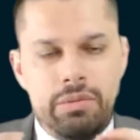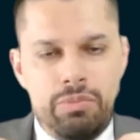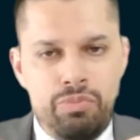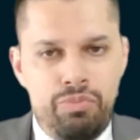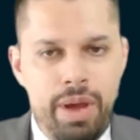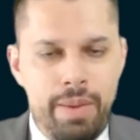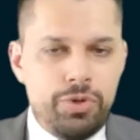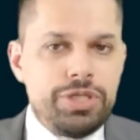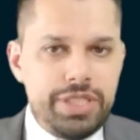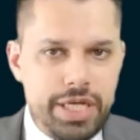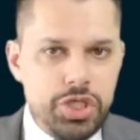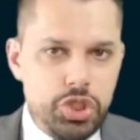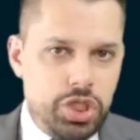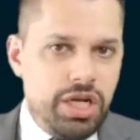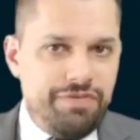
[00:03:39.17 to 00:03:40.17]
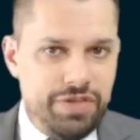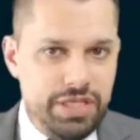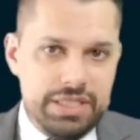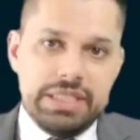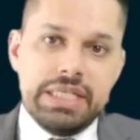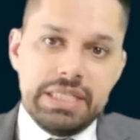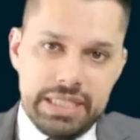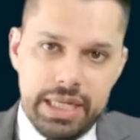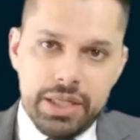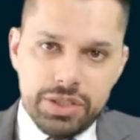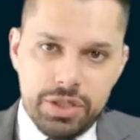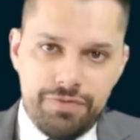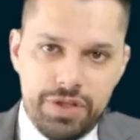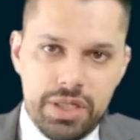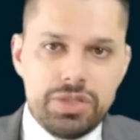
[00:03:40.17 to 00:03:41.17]
memorization of the
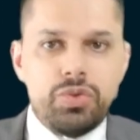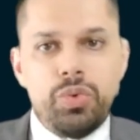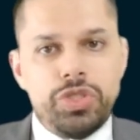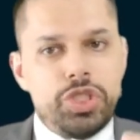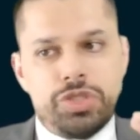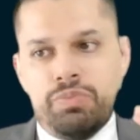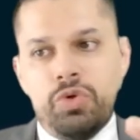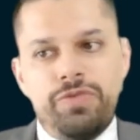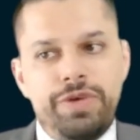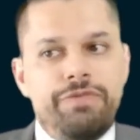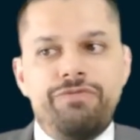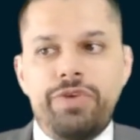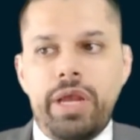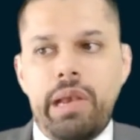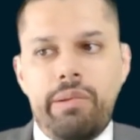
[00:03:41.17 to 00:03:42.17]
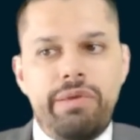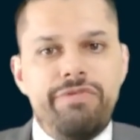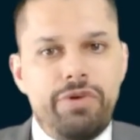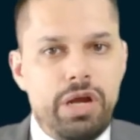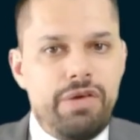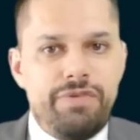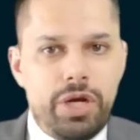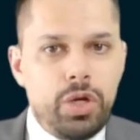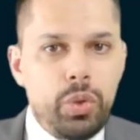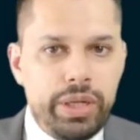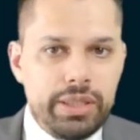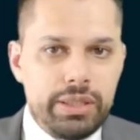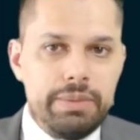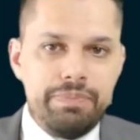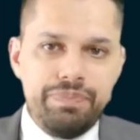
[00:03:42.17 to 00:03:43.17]
details of these with just moving very, very, very
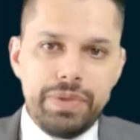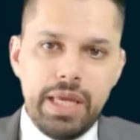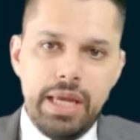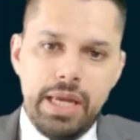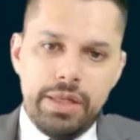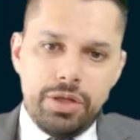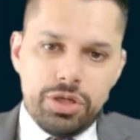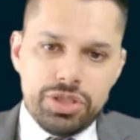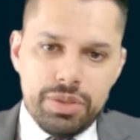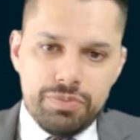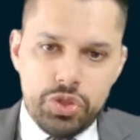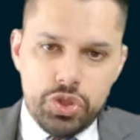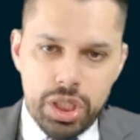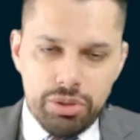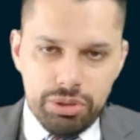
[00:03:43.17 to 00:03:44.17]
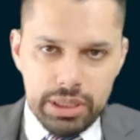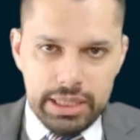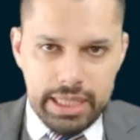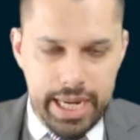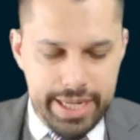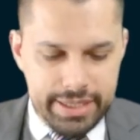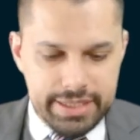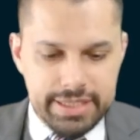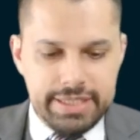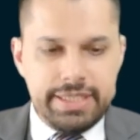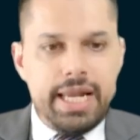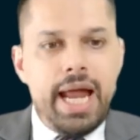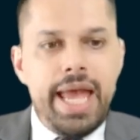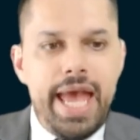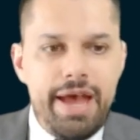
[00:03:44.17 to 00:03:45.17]
quickly. There are some general guidances
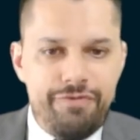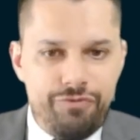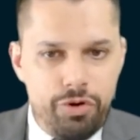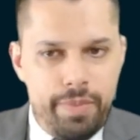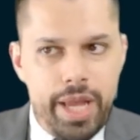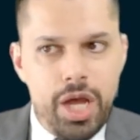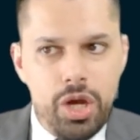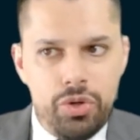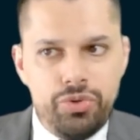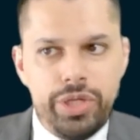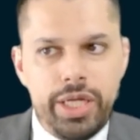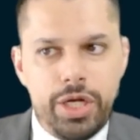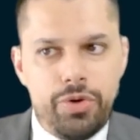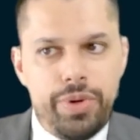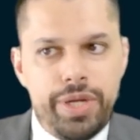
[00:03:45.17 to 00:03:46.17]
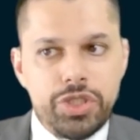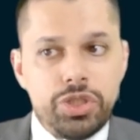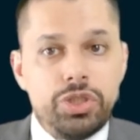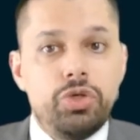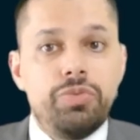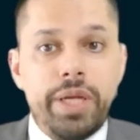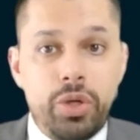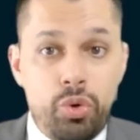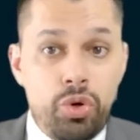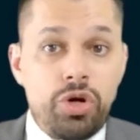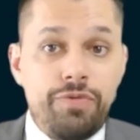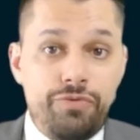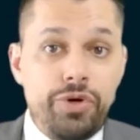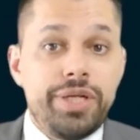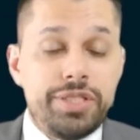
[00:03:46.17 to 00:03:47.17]
that I have for my own iteration loop in
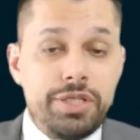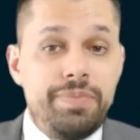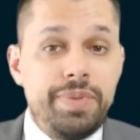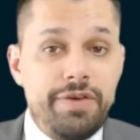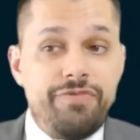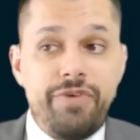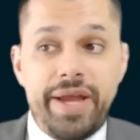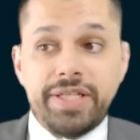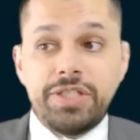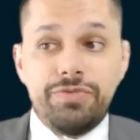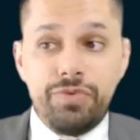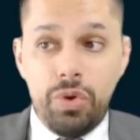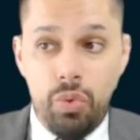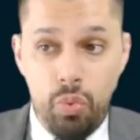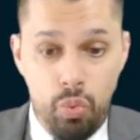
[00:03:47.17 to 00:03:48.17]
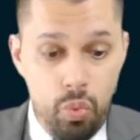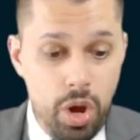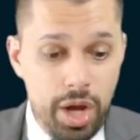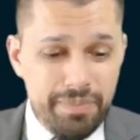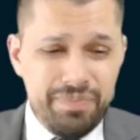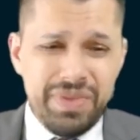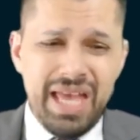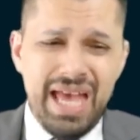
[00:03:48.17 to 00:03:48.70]
order for it to be effective. One,